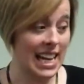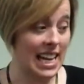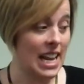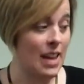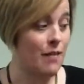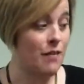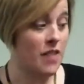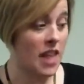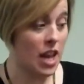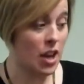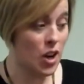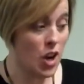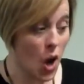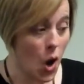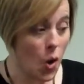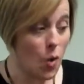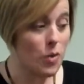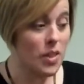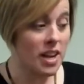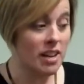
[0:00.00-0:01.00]
If they
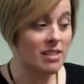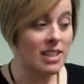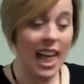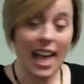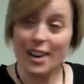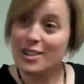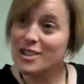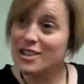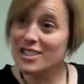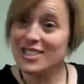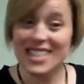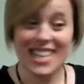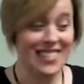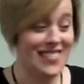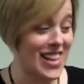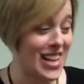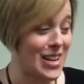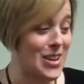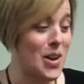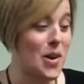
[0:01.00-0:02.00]
know their letters and
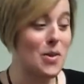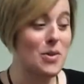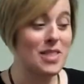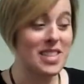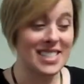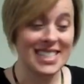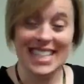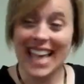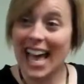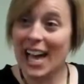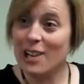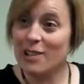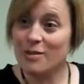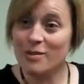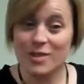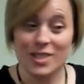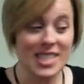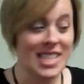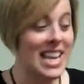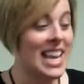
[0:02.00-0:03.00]
they know the
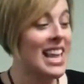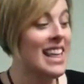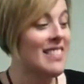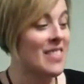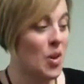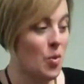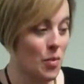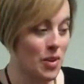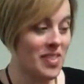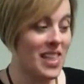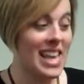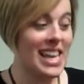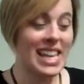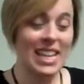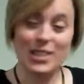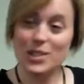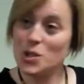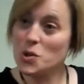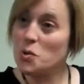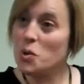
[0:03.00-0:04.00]
sounds, then when they
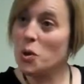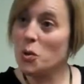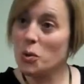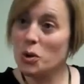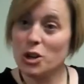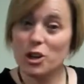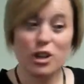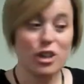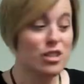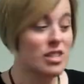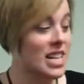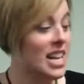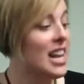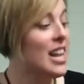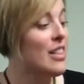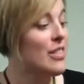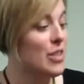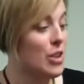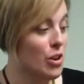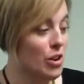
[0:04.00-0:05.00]
get to a word,
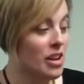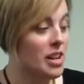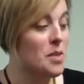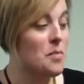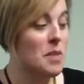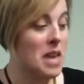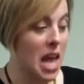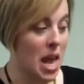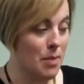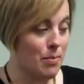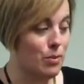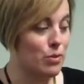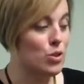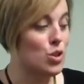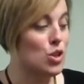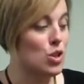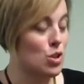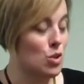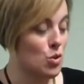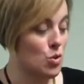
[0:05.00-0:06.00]
they're going to be able
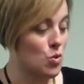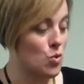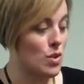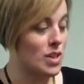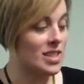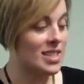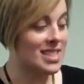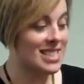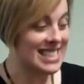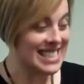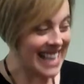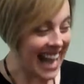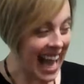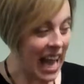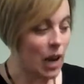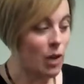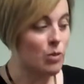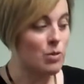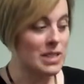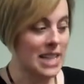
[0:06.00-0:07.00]
to
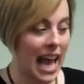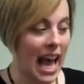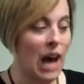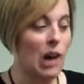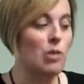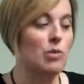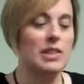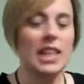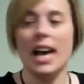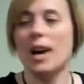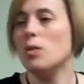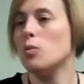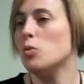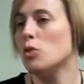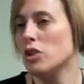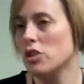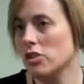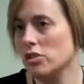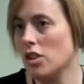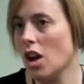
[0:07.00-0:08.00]
sound out that
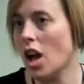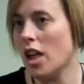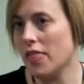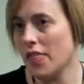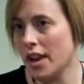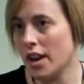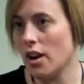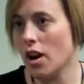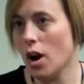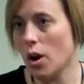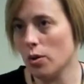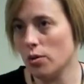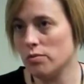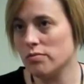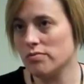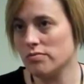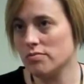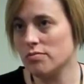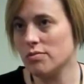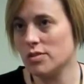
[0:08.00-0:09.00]
word on their own.
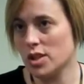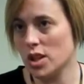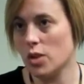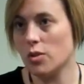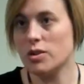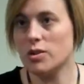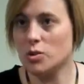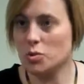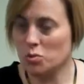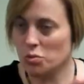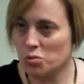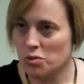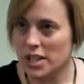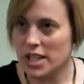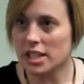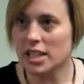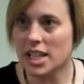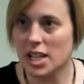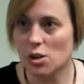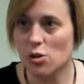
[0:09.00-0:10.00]
So it's
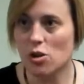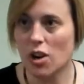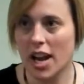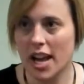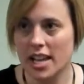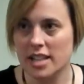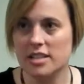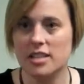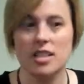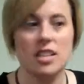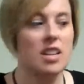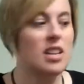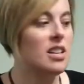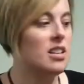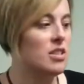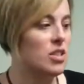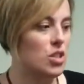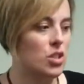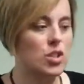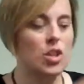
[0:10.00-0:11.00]
really great
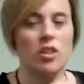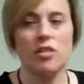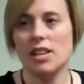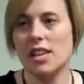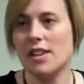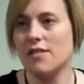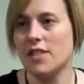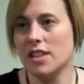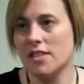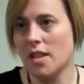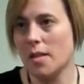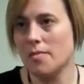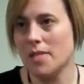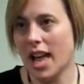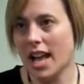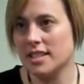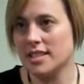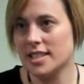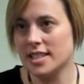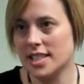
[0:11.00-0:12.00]
to start giving them
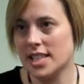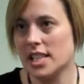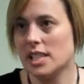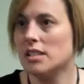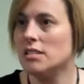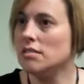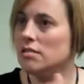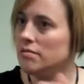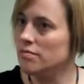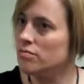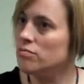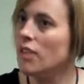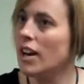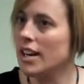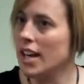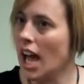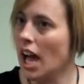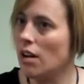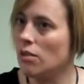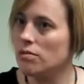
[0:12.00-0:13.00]
that skill right
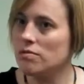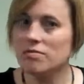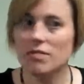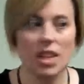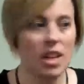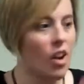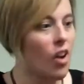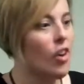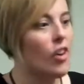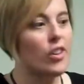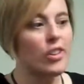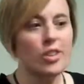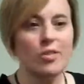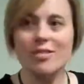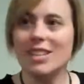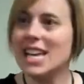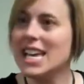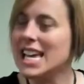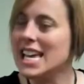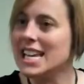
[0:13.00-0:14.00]
now. And all you
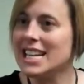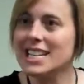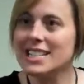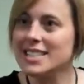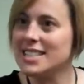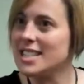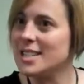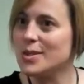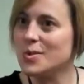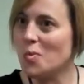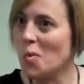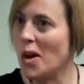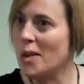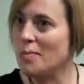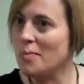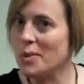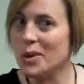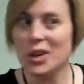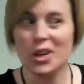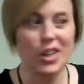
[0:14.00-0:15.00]
need is this one
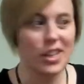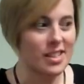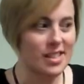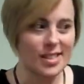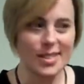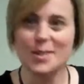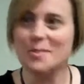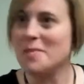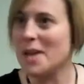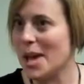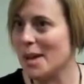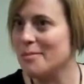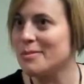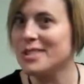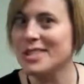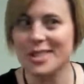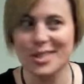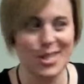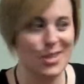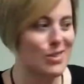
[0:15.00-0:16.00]
book to be able
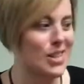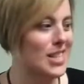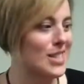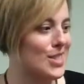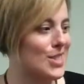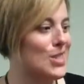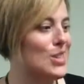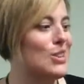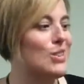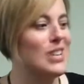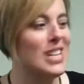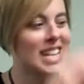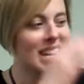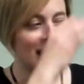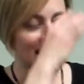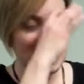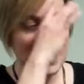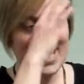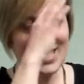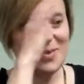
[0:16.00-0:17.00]
to do it. So
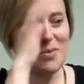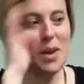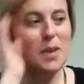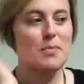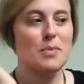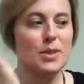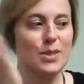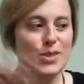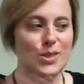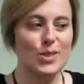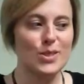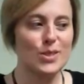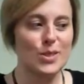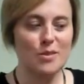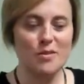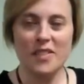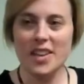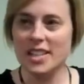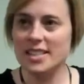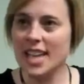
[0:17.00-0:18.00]
that's why books are so
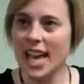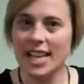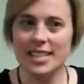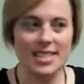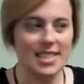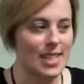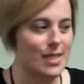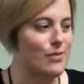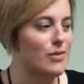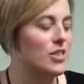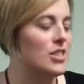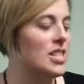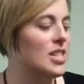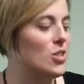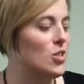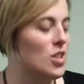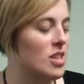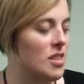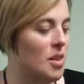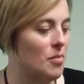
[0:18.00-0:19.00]
fantastic for
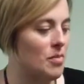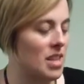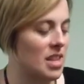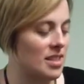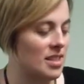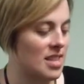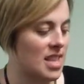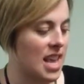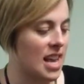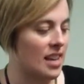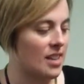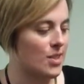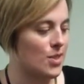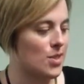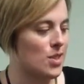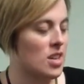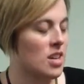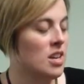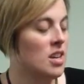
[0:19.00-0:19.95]
teaching them these things.